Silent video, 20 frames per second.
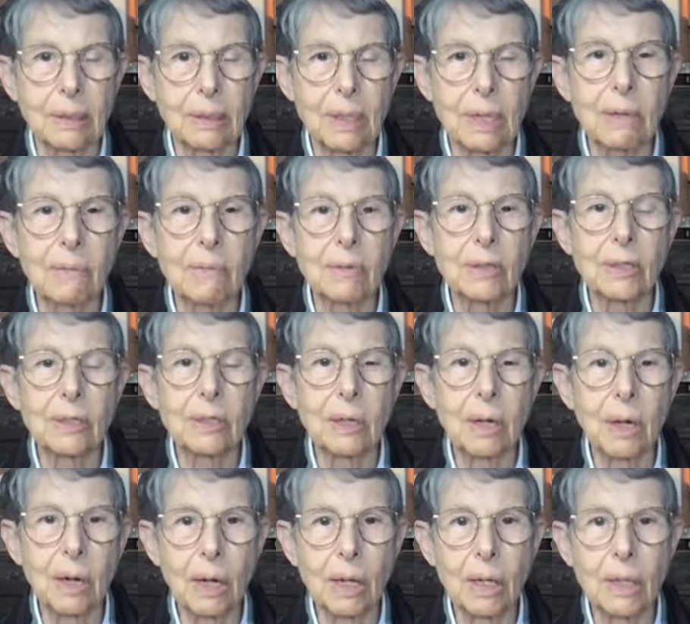Even to
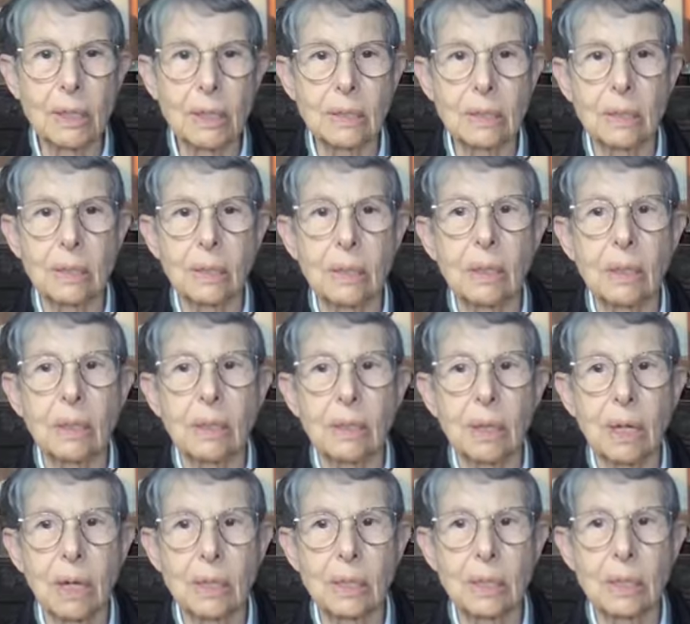call it
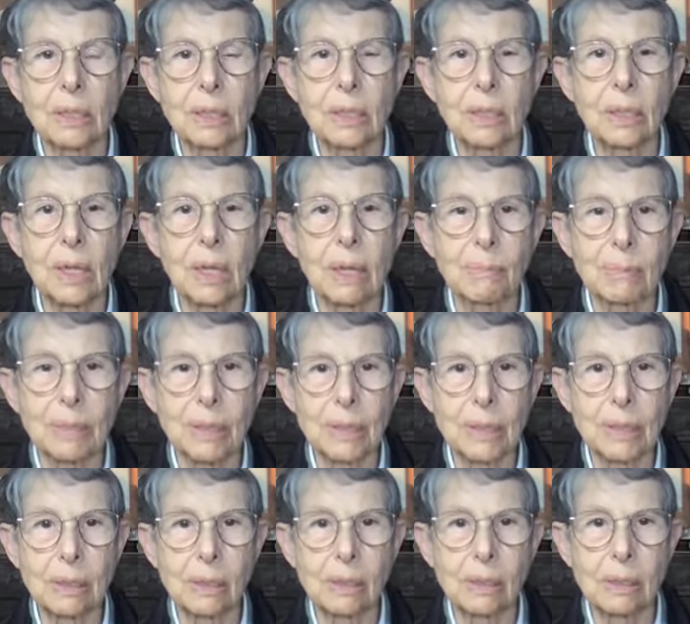cognizant
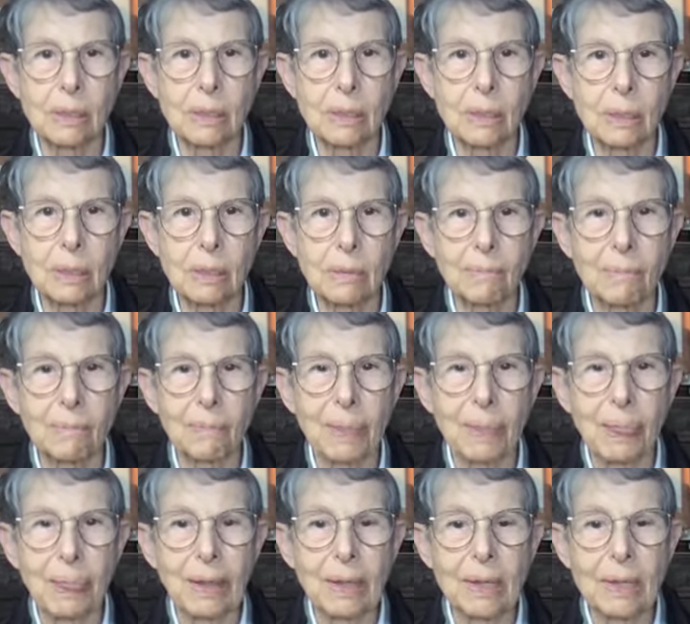emptiness
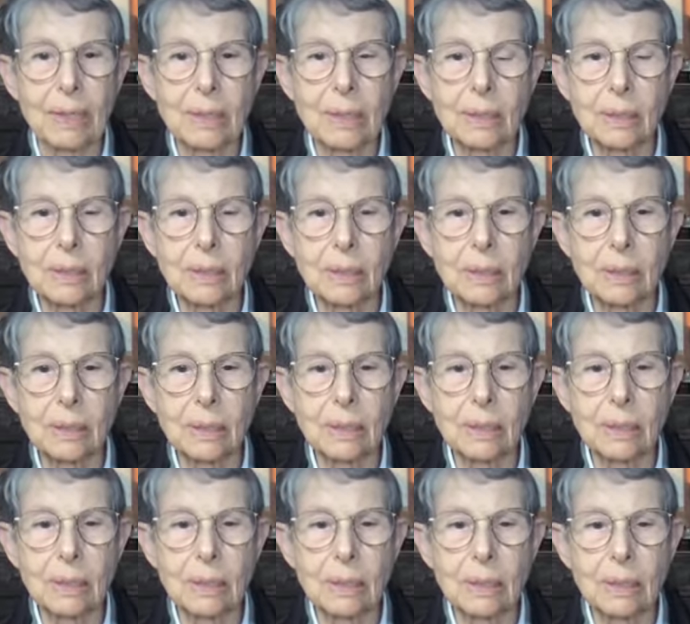is
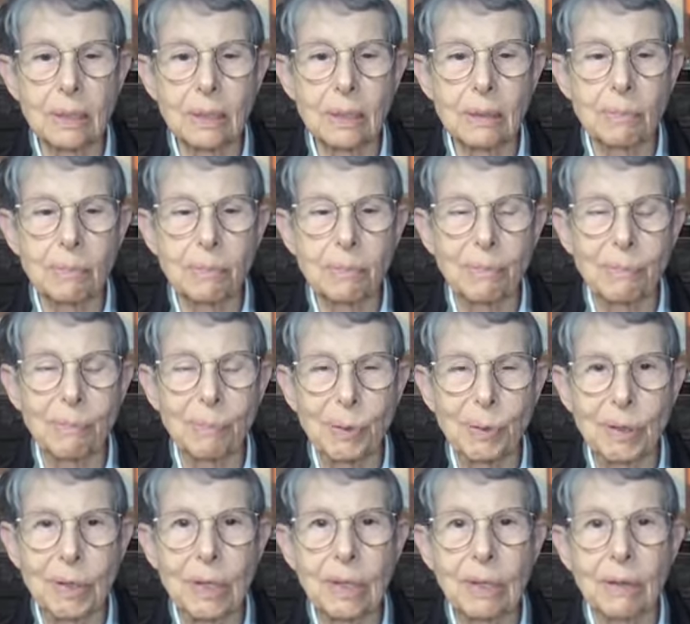
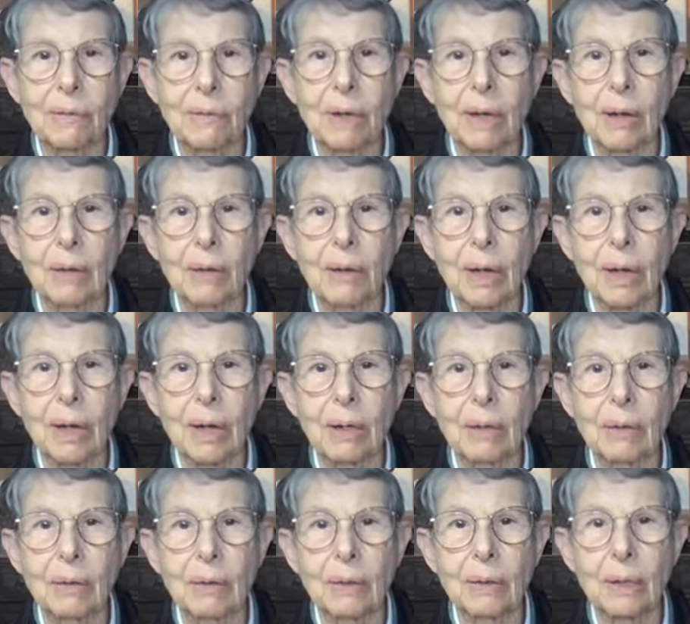putting
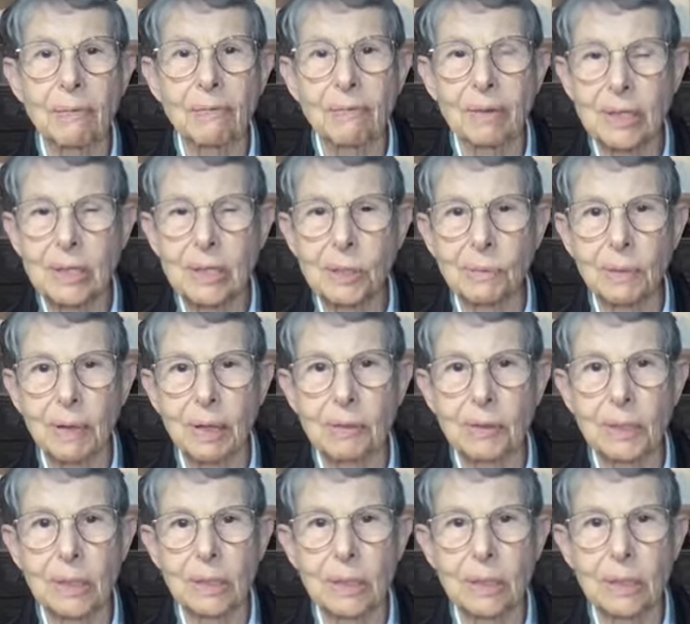a fence around
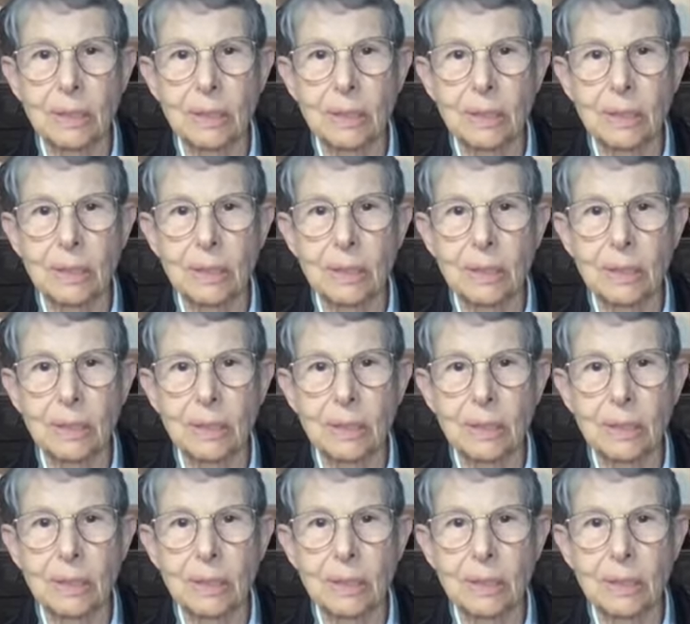it.